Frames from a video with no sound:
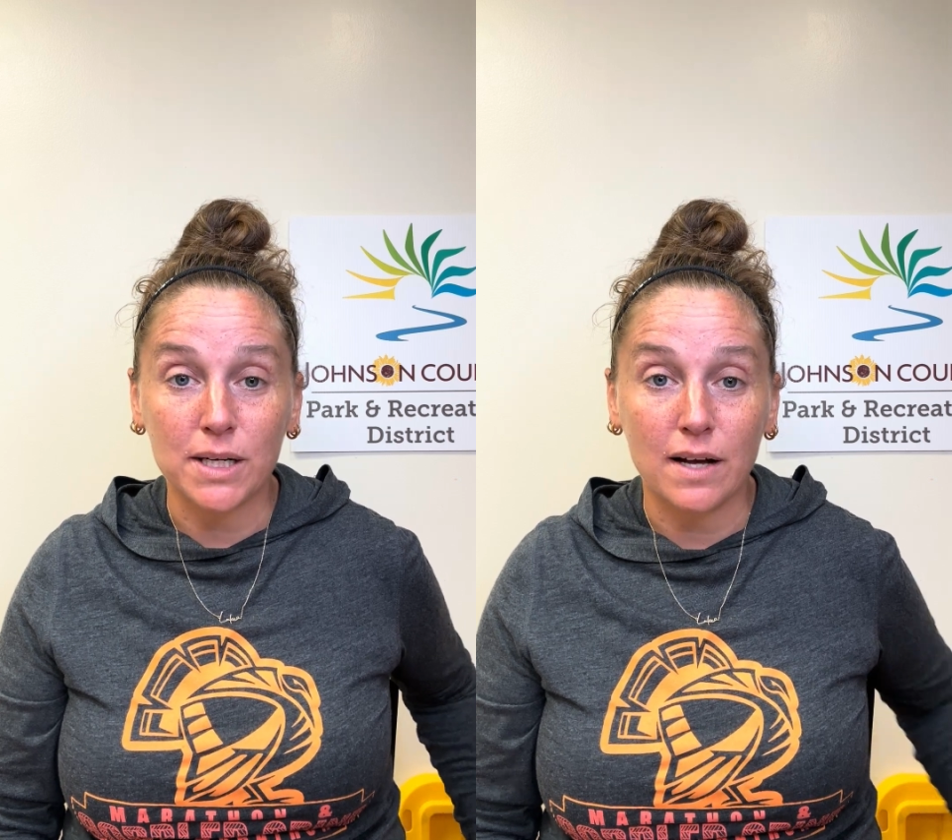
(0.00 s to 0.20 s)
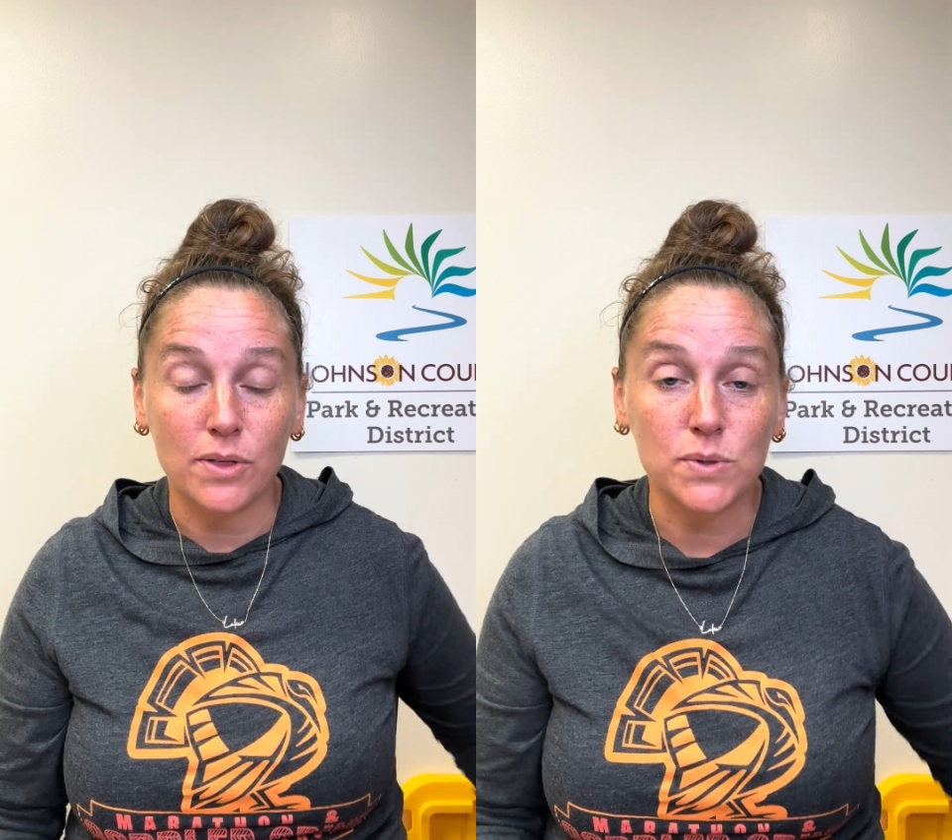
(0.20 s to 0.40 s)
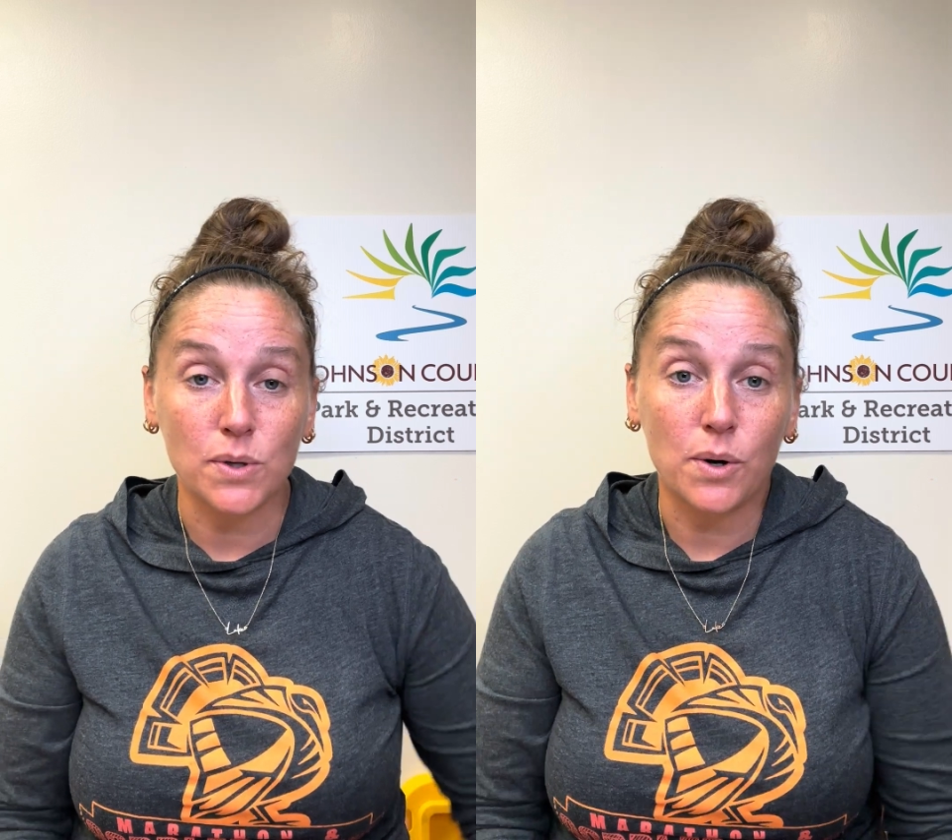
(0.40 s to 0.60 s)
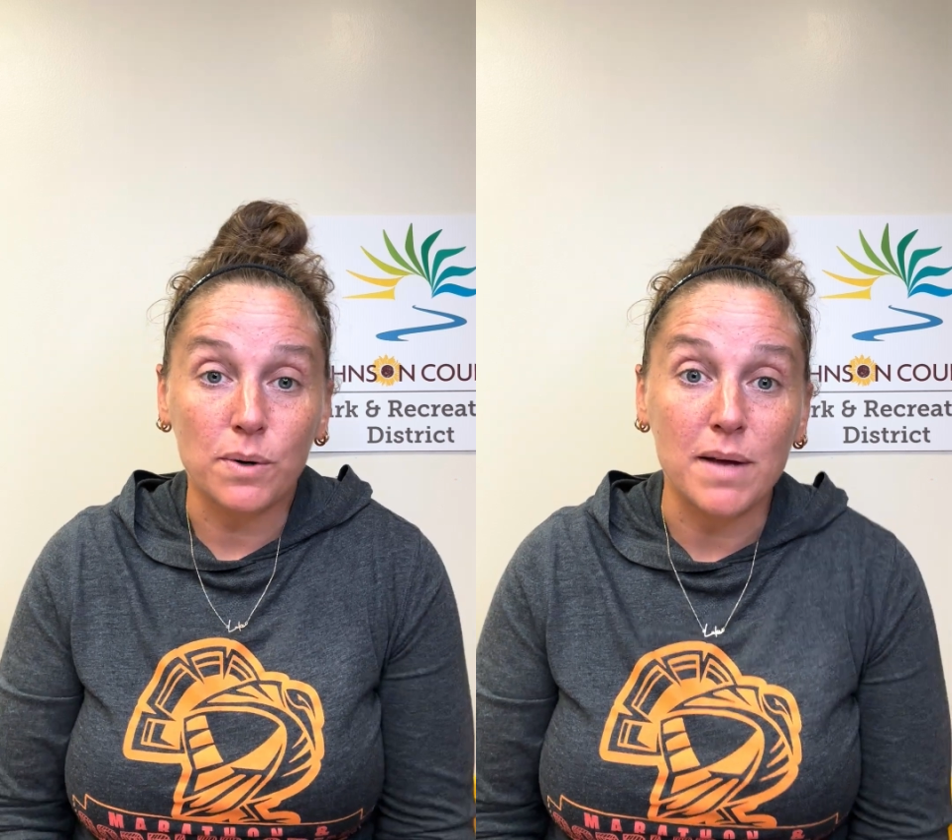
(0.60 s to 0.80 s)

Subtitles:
and those will go to